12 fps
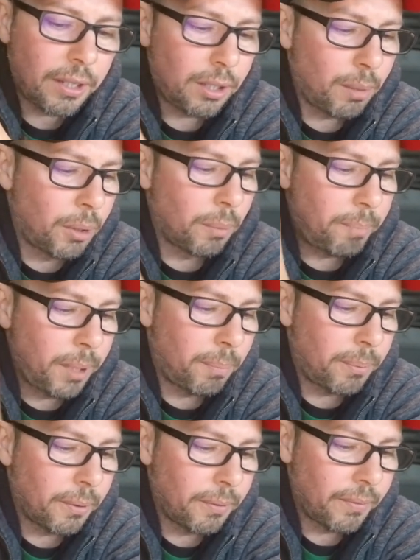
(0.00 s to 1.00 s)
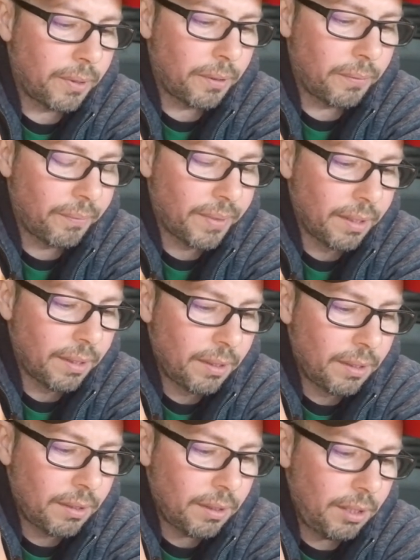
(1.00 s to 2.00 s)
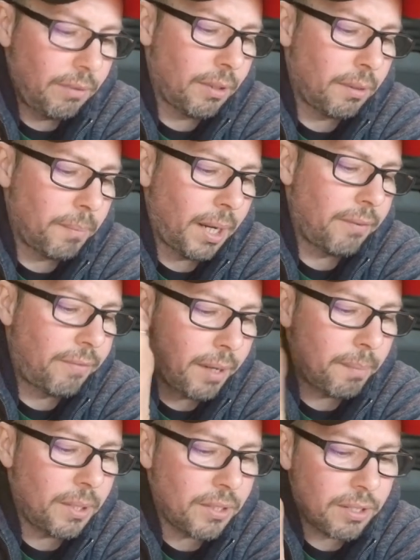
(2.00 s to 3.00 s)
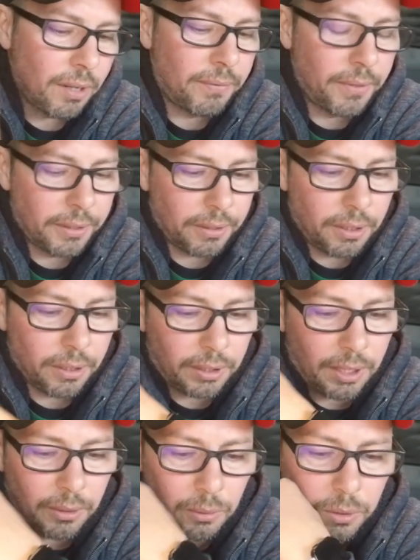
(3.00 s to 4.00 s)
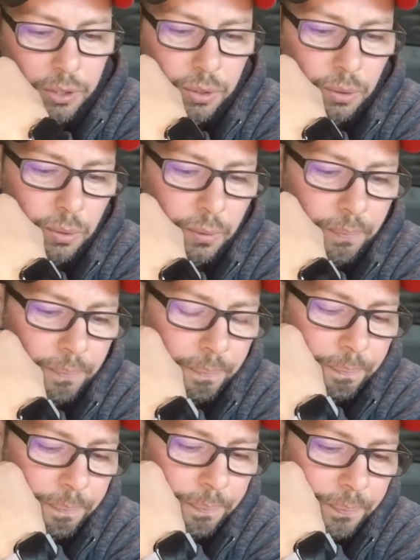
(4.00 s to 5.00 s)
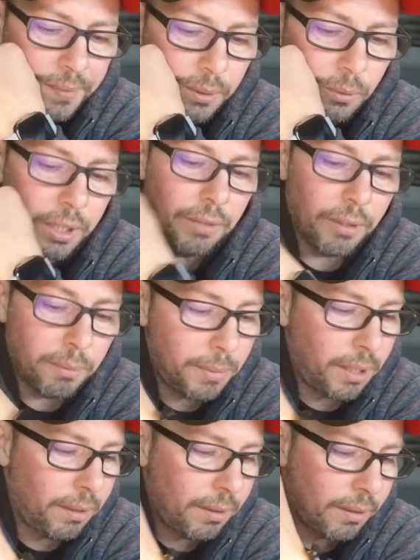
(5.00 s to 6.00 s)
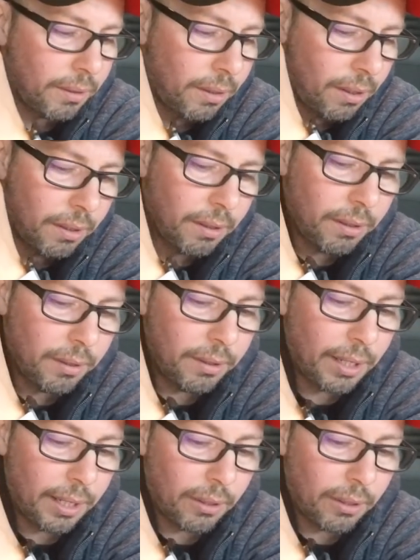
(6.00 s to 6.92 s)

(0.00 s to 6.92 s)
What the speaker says: among people. You know, even my family suffered a lot, and also, or even me, you